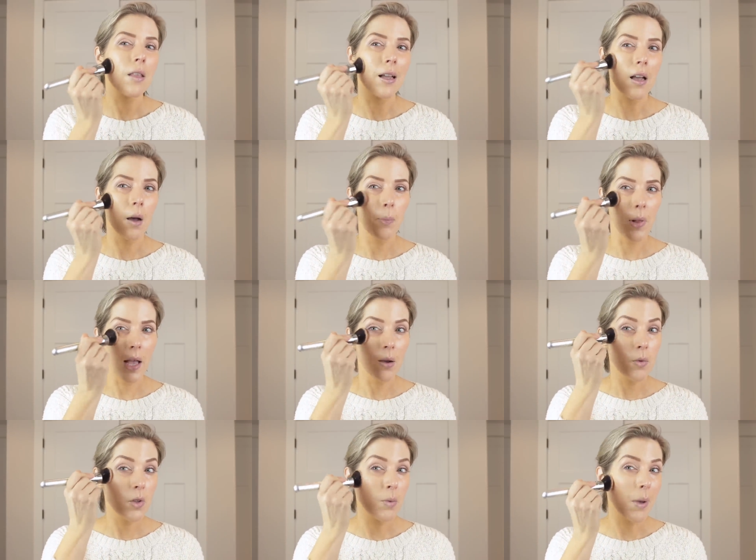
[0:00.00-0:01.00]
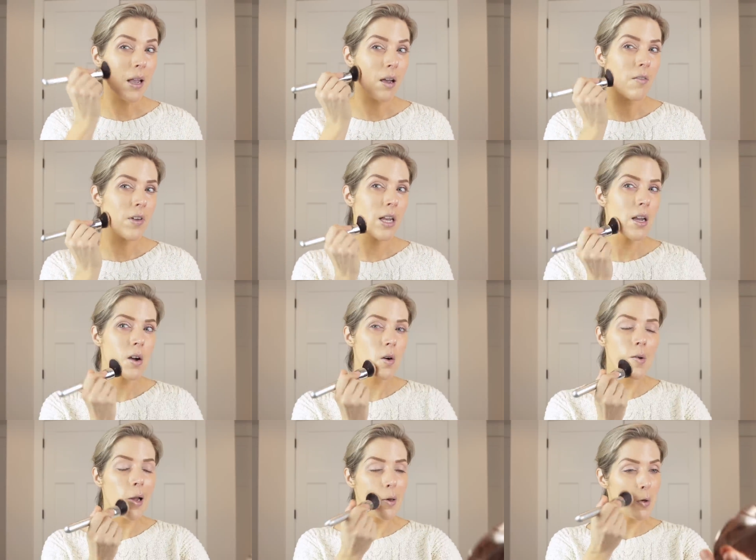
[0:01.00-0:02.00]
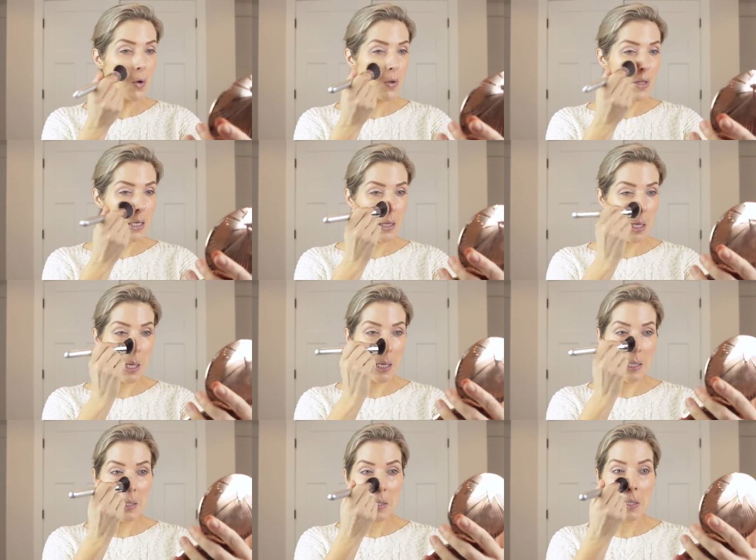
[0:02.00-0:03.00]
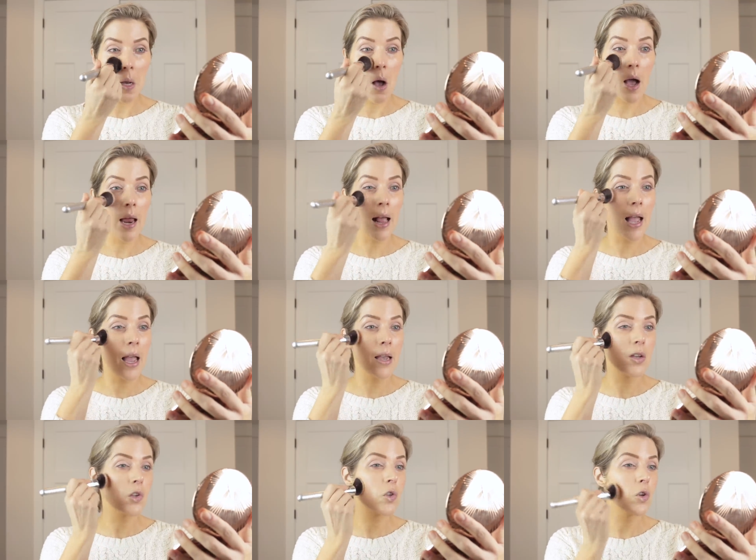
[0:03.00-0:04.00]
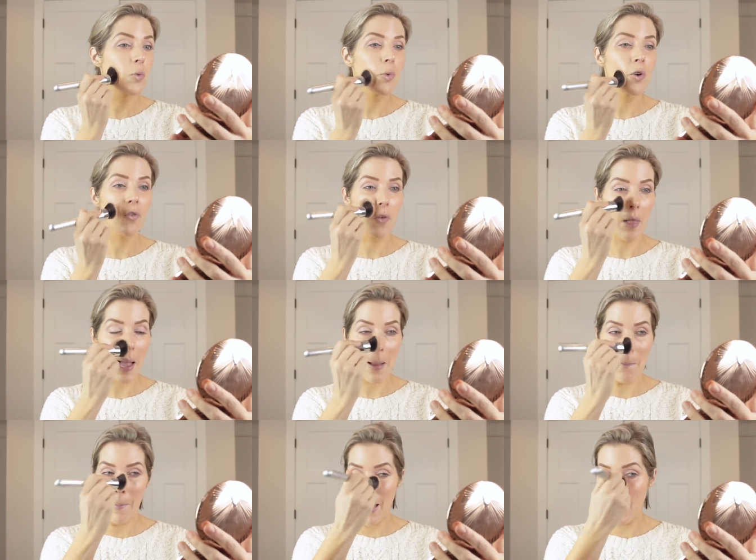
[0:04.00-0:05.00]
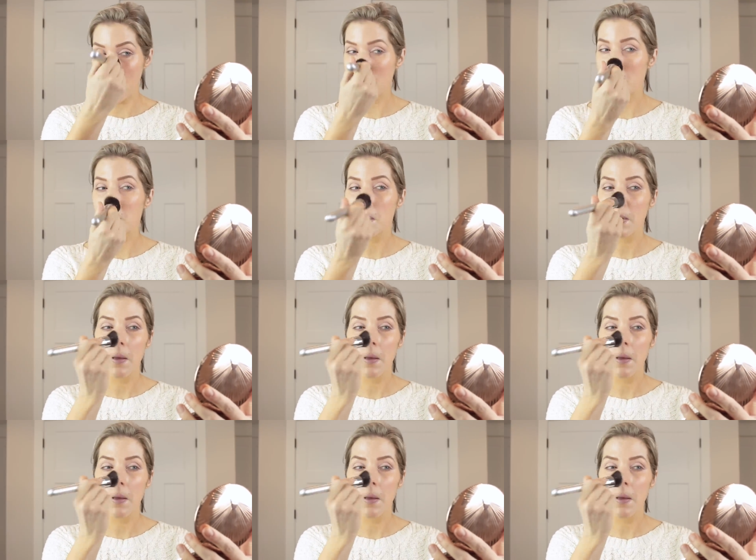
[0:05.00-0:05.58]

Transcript: like a playing with new makeup video and you'll see that it is not a super flat matte.